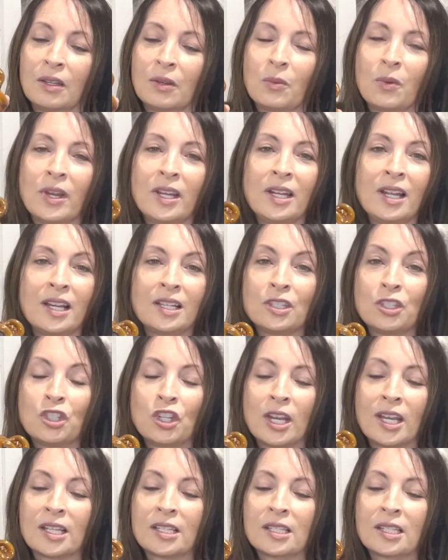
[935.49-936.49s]
Why not
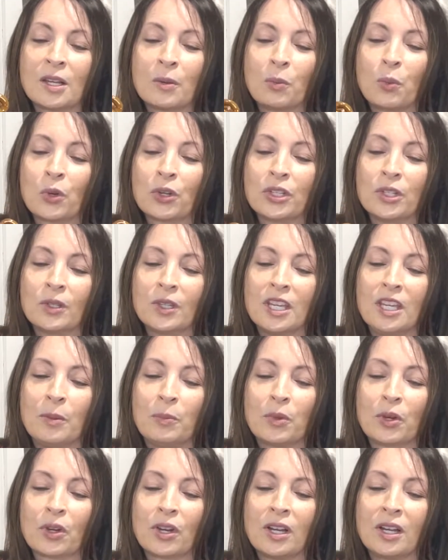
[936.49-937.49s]
jazz up where you
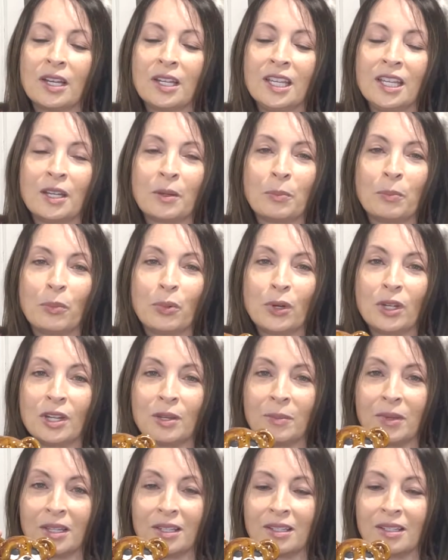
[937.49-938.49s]
keep your honey and
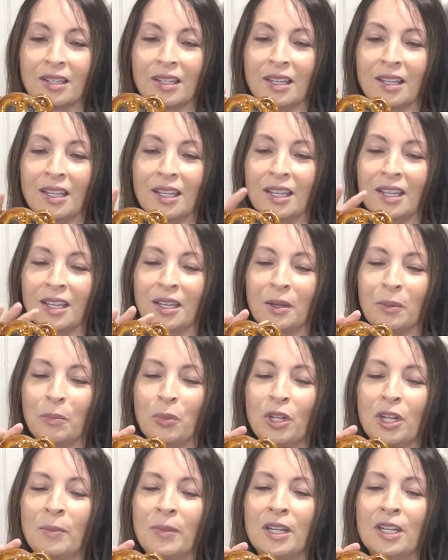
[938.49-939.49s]

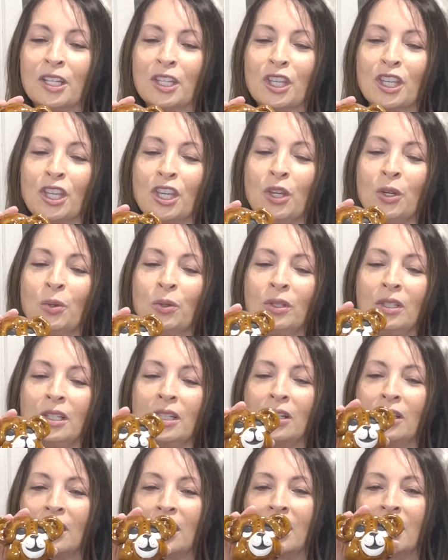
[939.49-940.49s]
put him in a cute
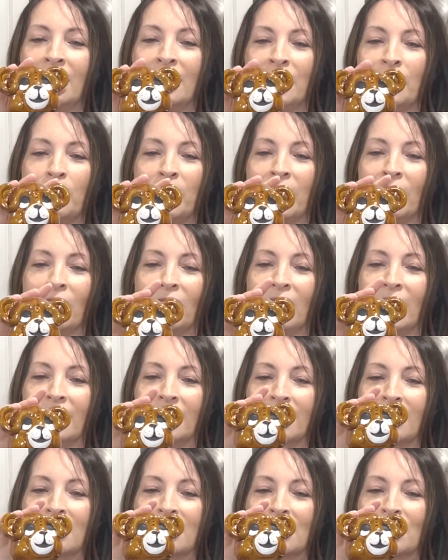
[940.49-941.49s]
little honey bear
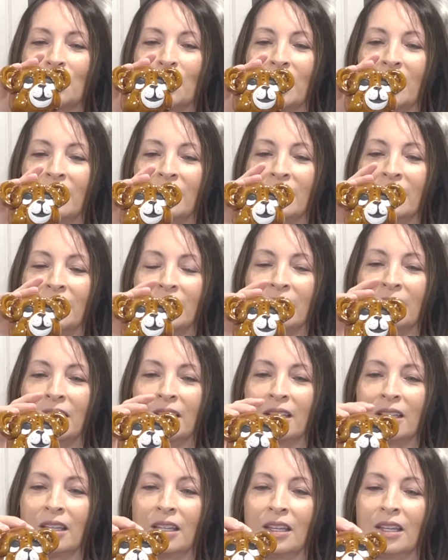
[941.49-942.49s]
like this one.
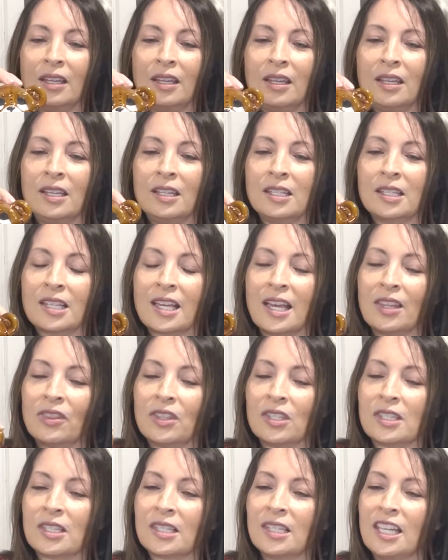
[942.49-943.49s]
He's got
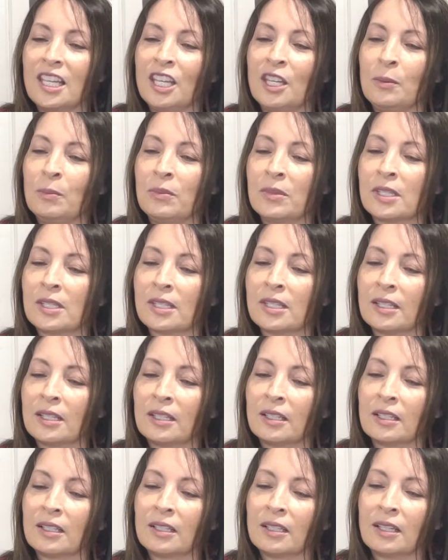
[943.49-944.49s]
the seams
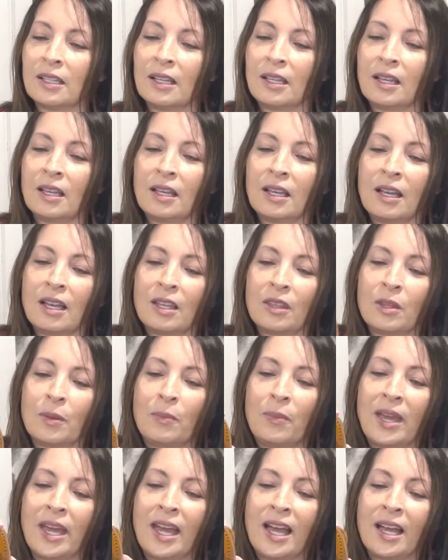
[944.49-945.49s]
on the
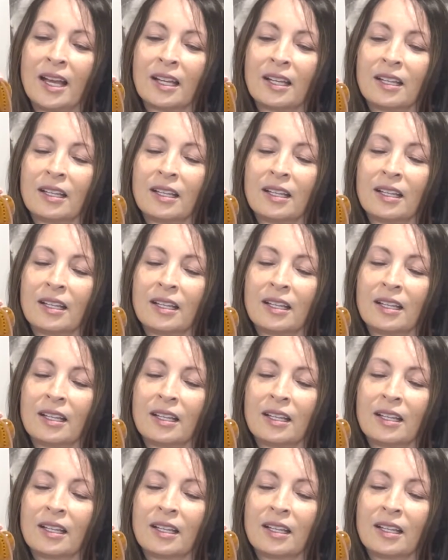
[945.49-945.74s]
back.